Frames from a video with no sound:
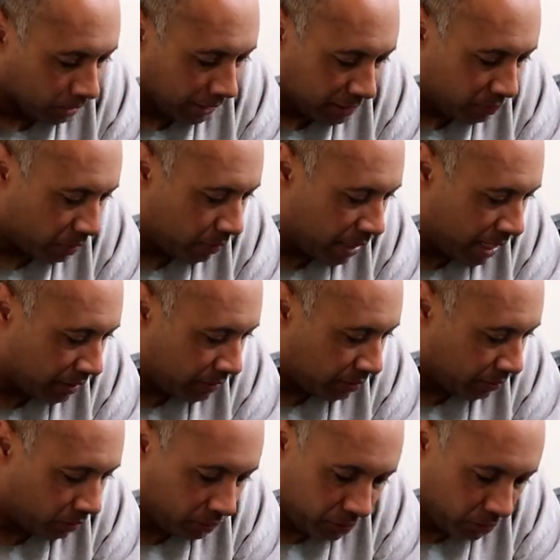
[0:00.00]
that's where we're at.
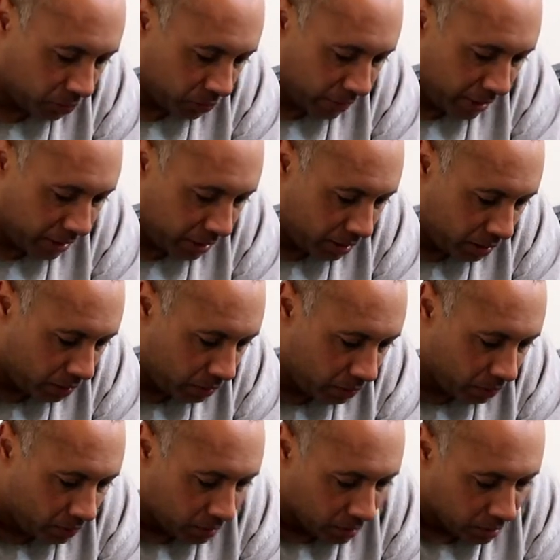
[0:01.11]
So those two is ready to
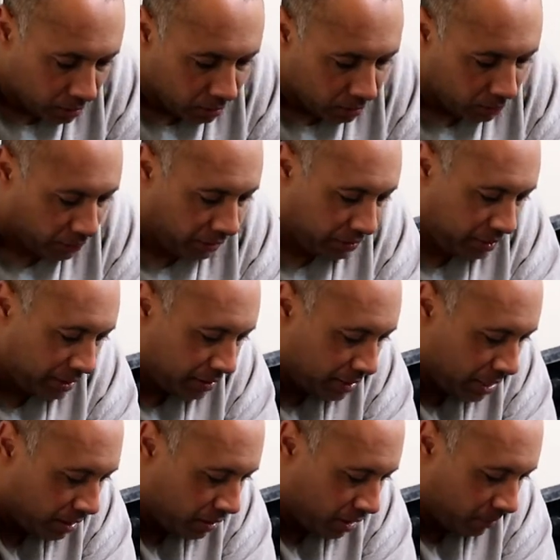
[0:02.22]
go. This I just
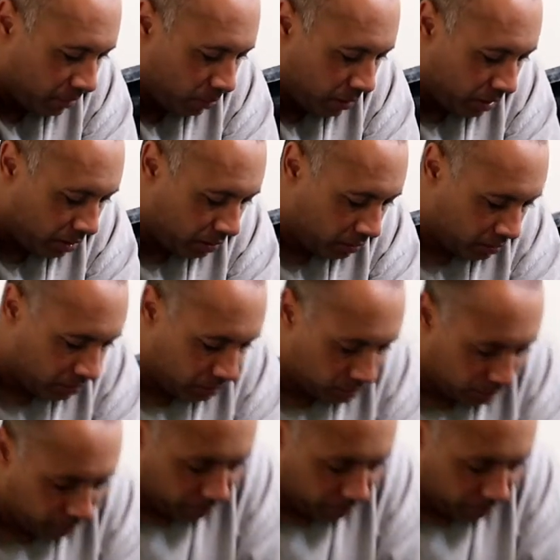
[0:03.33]
got a couple welds